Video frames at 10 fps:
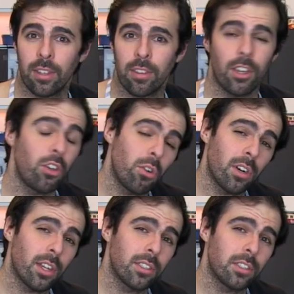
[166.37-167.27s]
that you
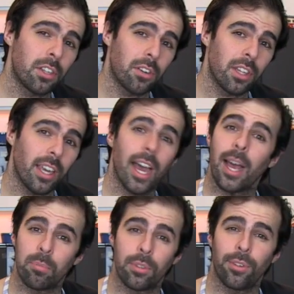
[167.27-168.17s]
don't necessarily
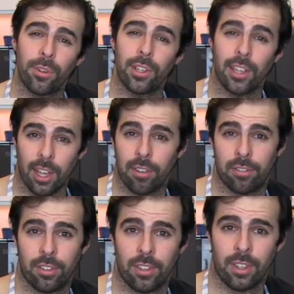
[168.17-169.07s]
absolutely love.